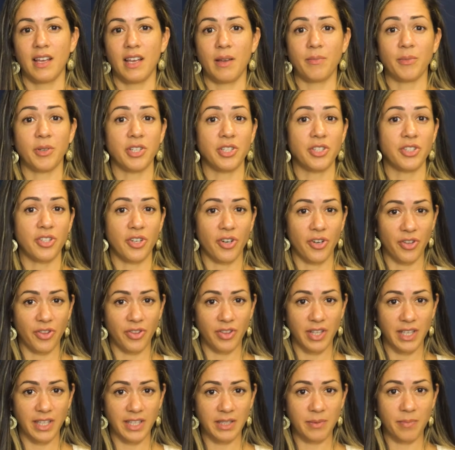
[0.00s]
I'm going to turn
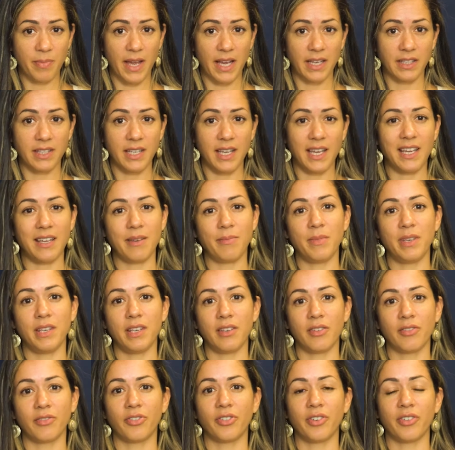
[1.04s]
things back to
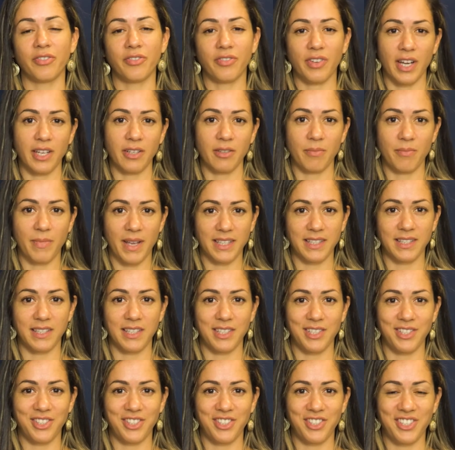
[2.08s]
Amy for a final
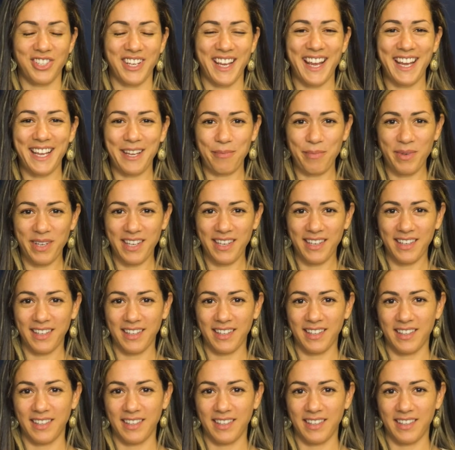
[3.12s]
message. Amy?